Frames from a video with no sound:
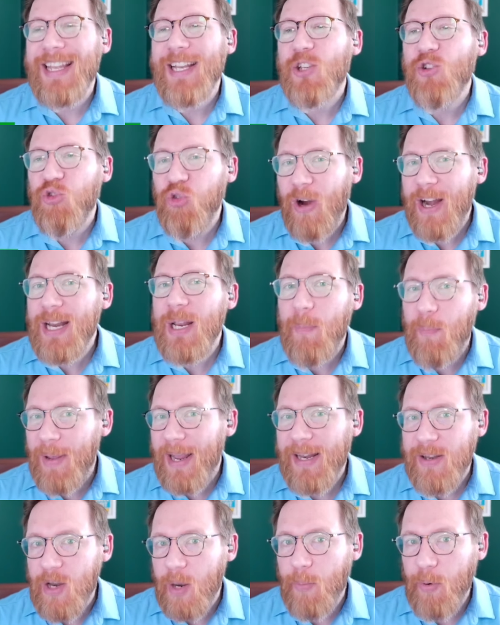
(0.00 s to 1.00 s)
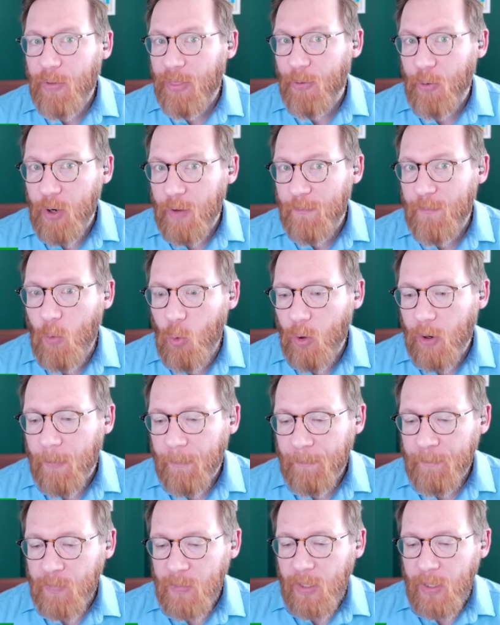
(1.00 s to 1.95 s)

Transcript: They traded pick number 34.